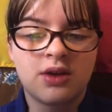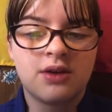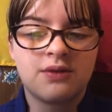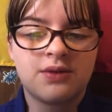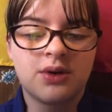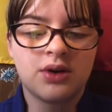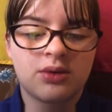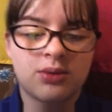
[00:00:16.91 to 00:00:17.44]

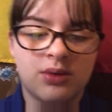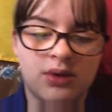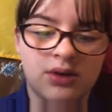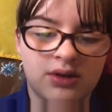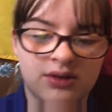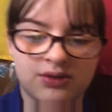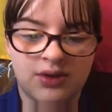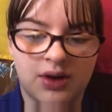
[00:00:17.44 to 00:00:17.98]
First one
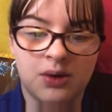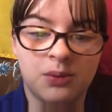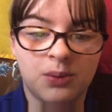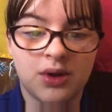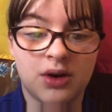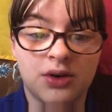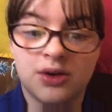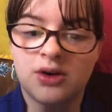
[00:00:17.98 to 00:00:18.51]
is that we
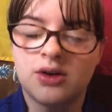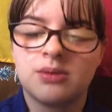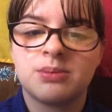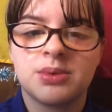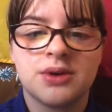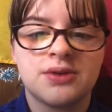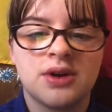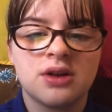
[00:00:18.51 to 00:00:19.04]
are not
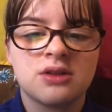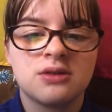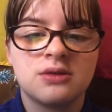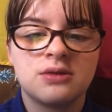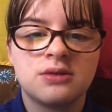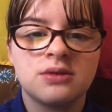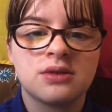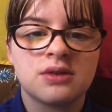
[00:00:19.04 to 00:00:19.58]

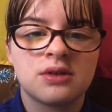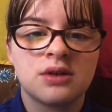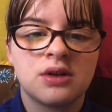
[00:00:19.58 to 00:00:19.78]
professionals.